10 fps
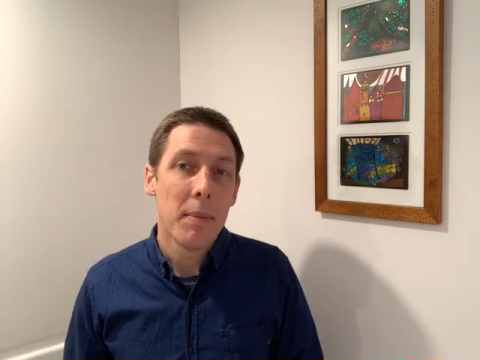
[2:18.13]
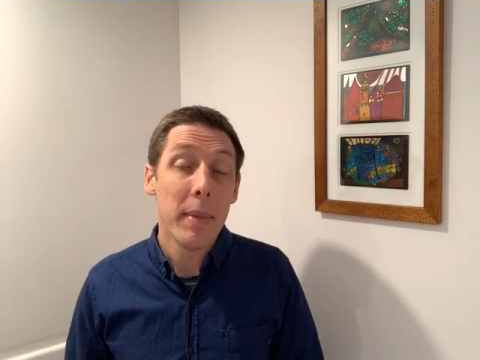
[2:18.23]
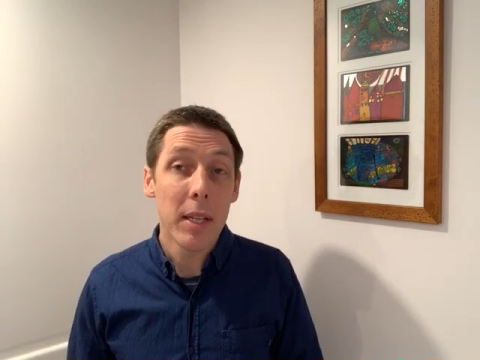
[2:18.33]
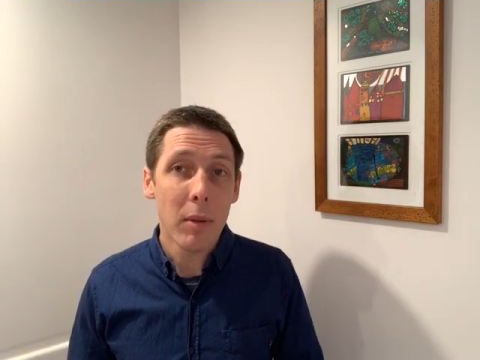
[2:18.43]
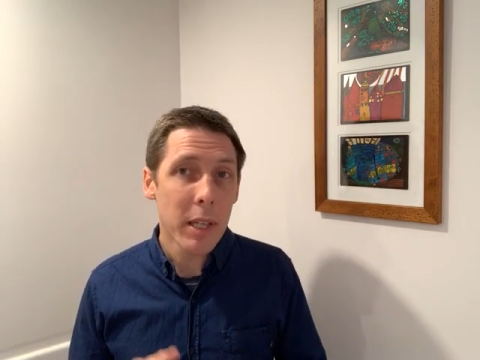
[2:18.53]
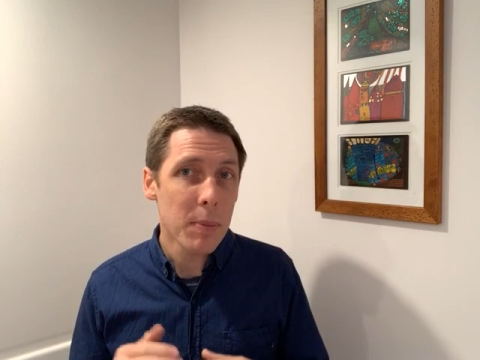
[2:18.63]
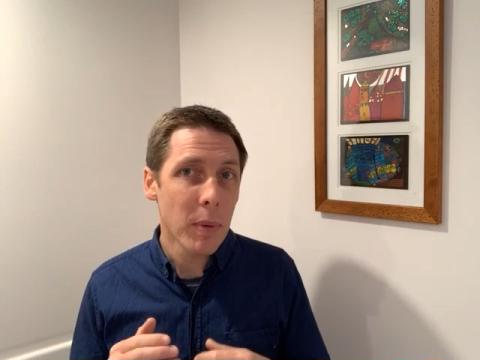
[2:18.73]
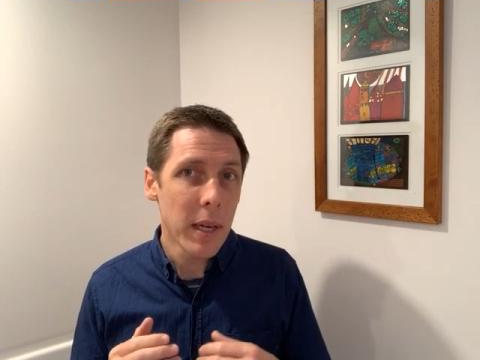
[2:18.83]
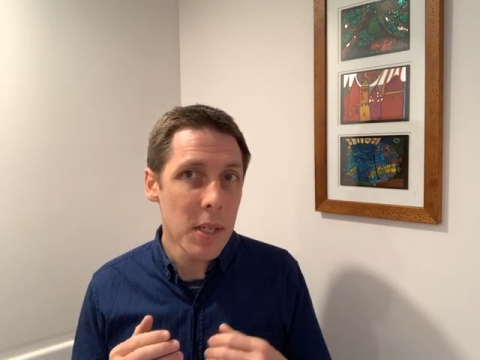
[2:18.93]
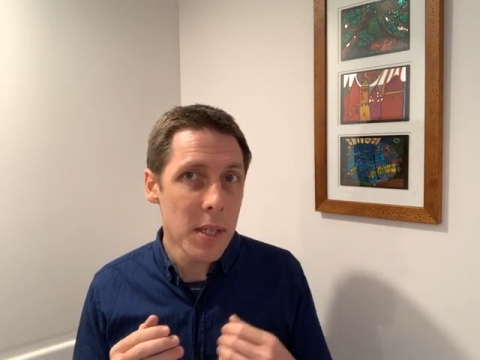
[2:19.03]
Mineral
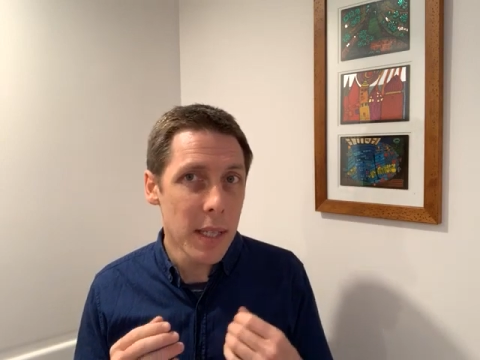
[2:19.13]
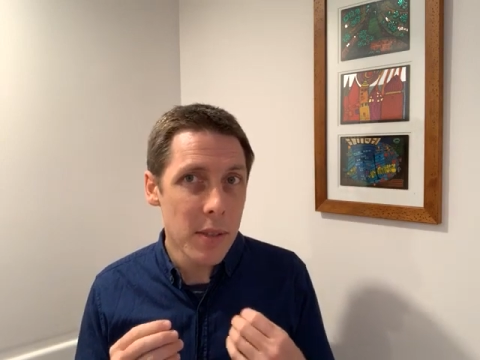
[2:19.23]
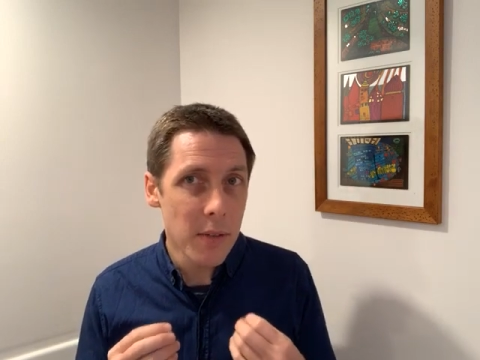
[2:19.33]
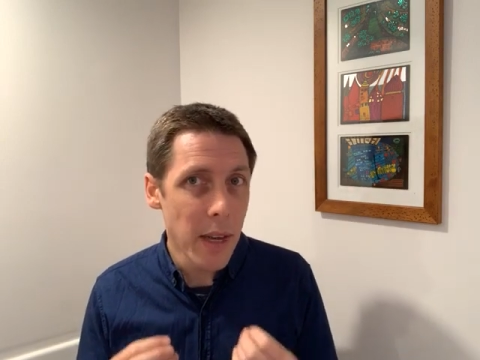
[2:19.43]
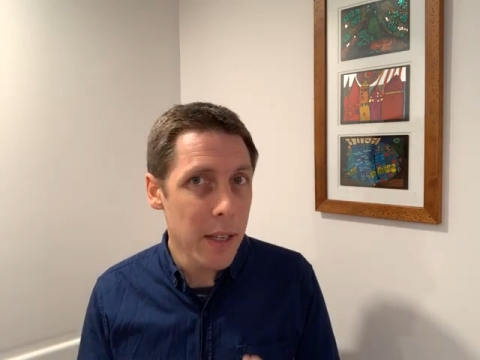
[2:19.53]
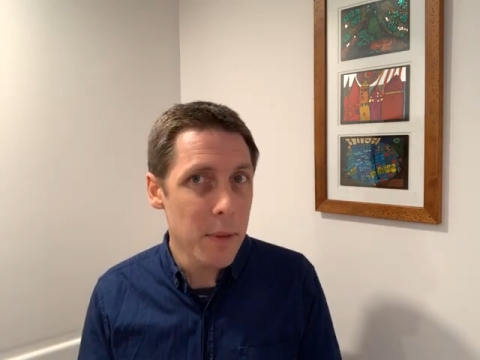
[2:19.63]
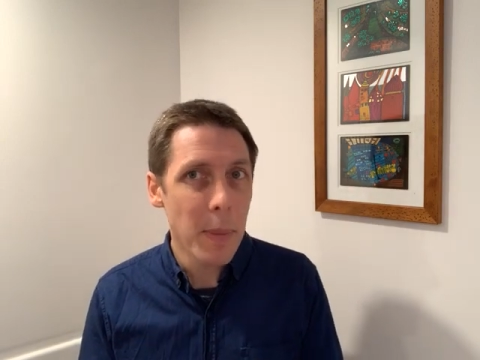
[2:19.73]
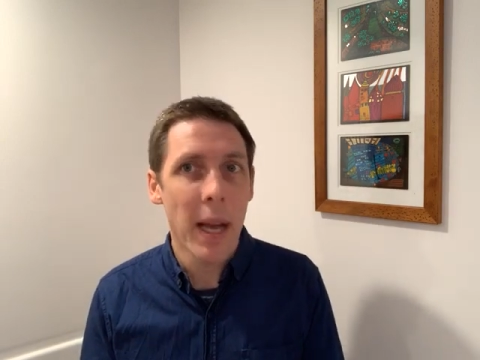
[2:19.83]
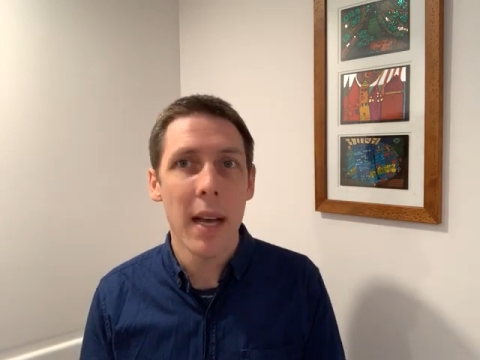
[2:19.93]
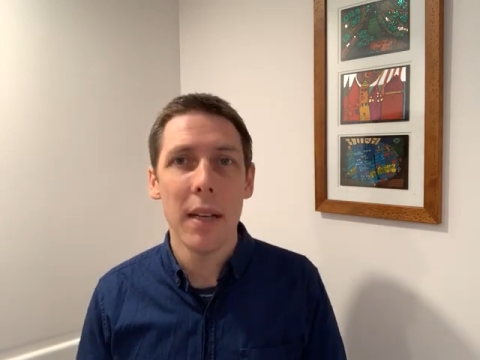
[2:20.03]
exploration is a valued
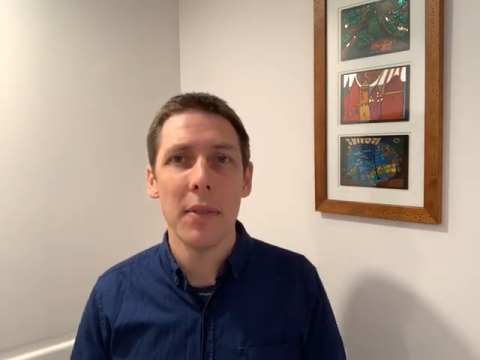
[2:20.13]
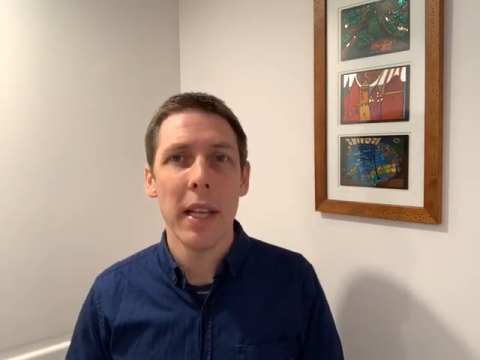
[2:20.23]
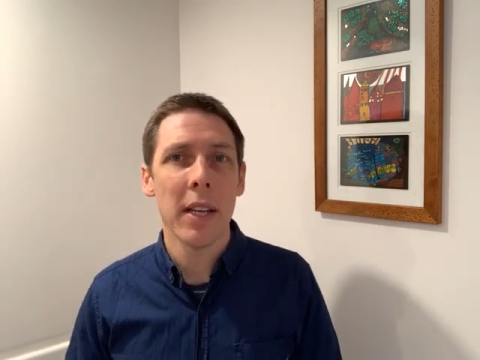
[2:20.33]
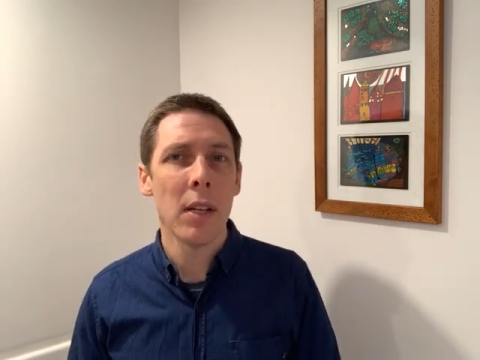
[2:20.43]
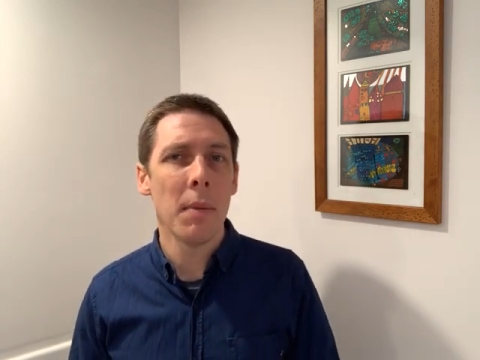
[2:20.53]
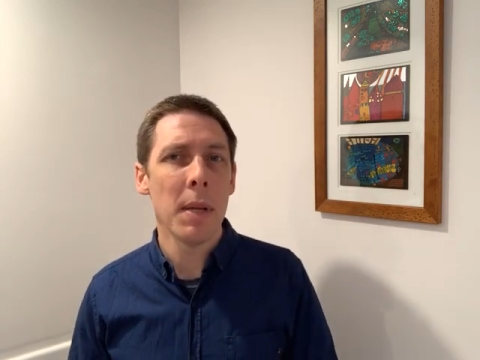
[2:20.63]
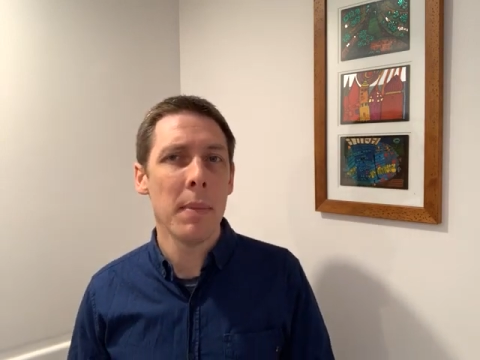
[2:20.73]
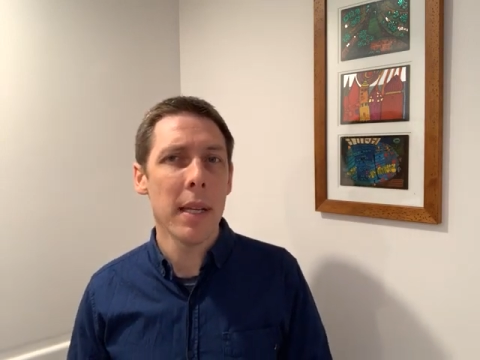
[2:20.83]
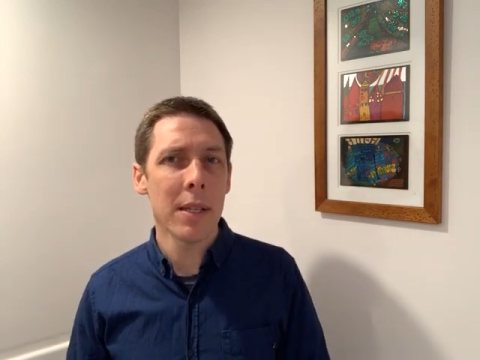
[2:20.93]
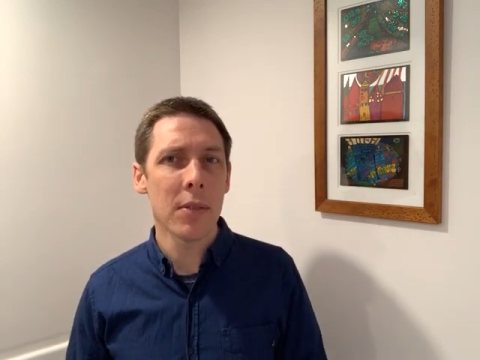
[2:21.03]
part of the economic
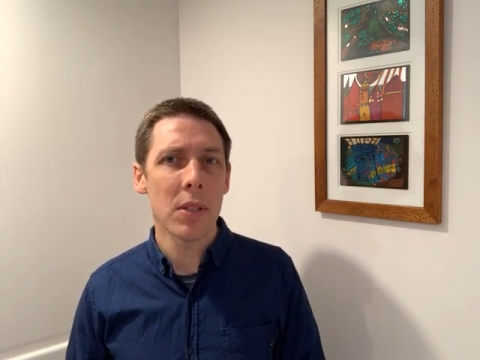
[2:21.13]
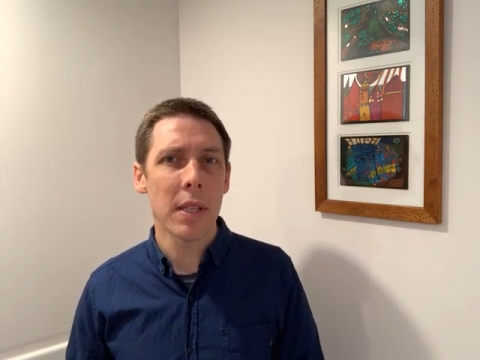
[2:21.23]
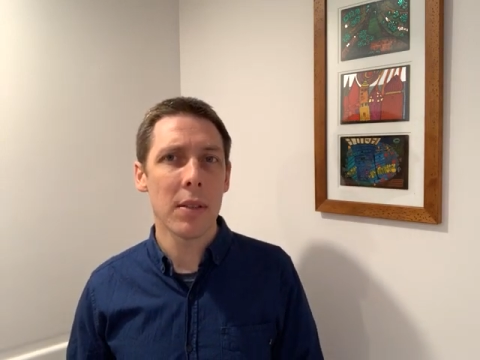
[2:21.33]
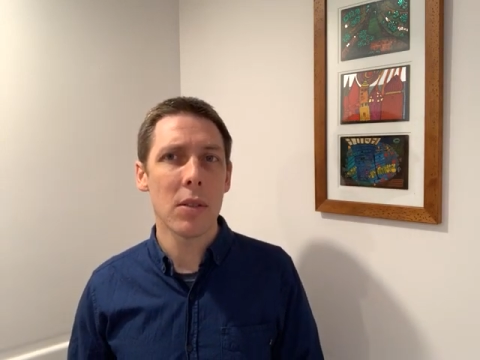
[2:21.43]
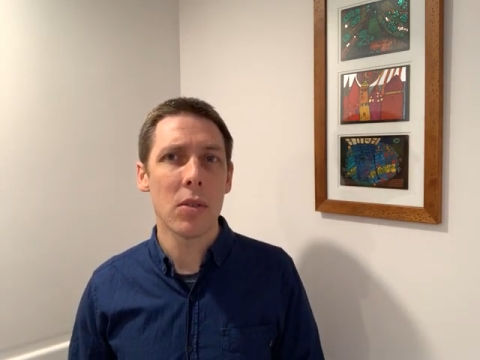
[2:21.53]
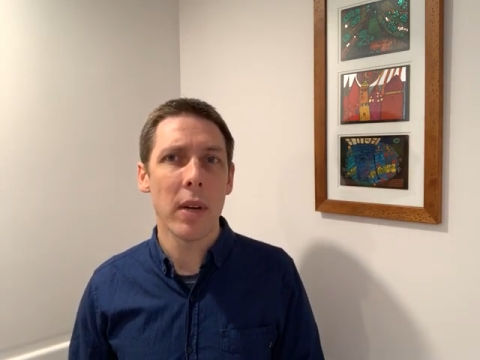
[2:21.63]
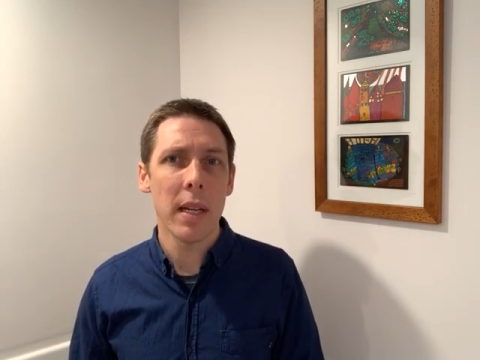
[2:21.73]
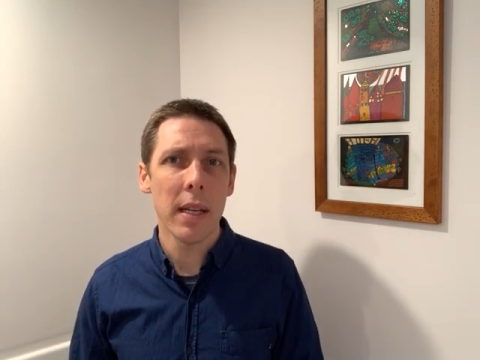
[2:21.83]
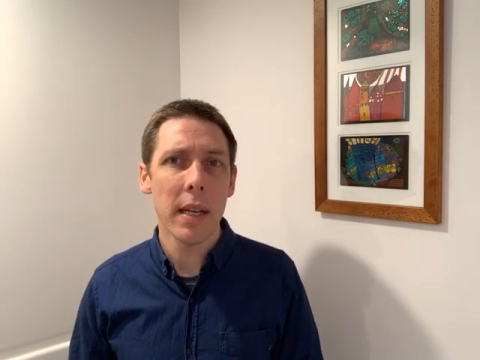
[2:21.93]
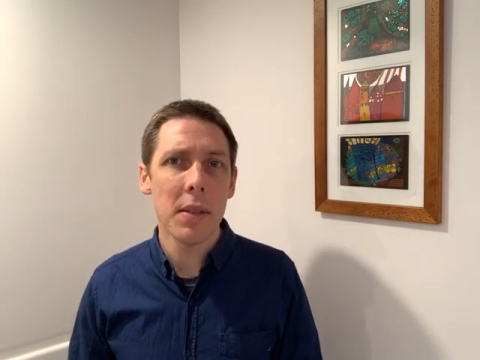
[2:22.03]
mix for South
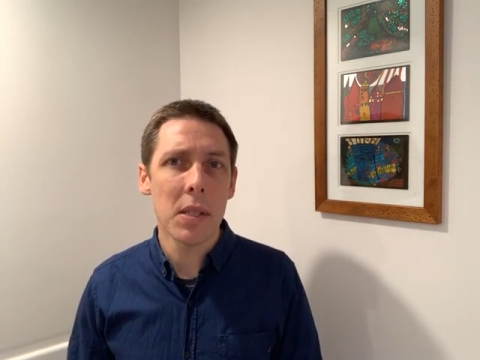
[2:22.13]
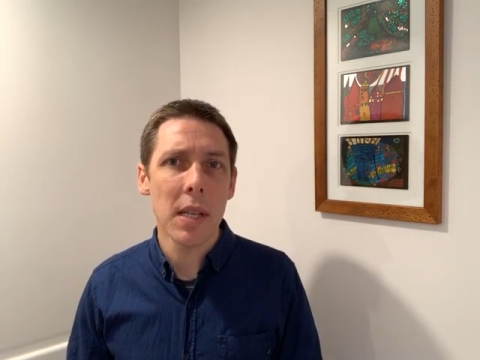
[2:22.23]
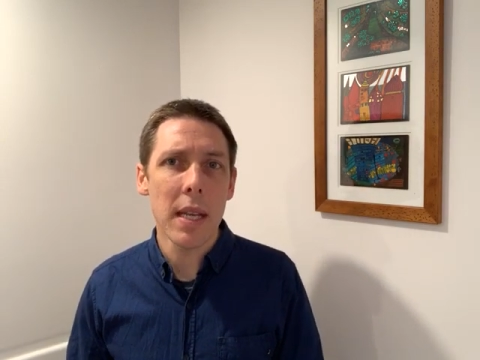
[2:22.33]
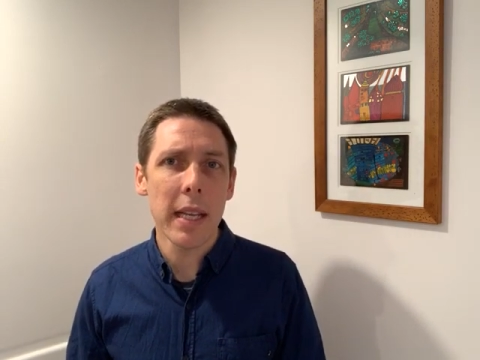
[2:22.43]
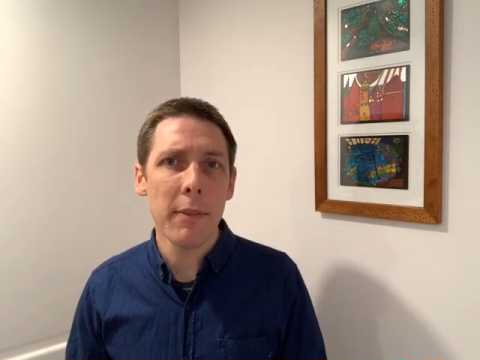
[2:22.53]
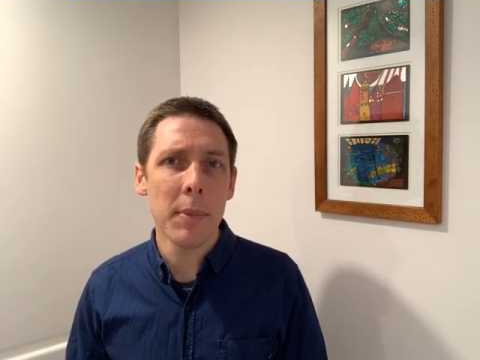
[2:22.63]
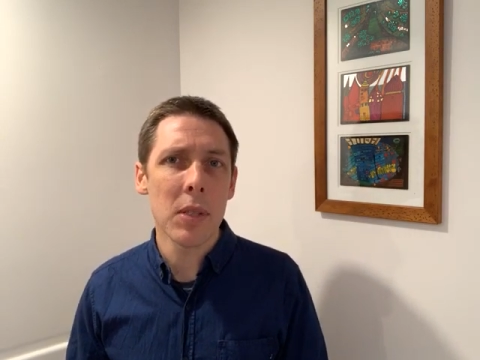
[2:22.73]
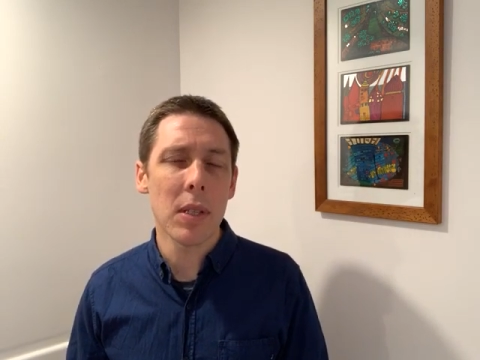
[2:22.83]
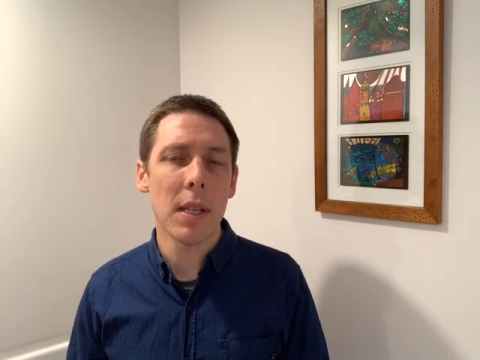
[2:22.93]
Australia and the state government's